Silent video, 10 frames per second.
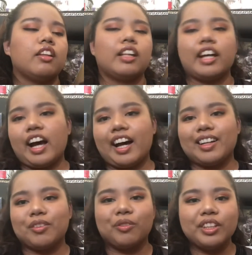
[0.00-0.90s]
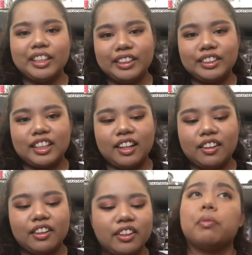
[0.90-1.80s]
They had one night
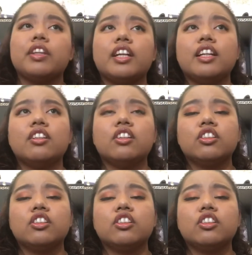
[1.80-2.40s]
together, but then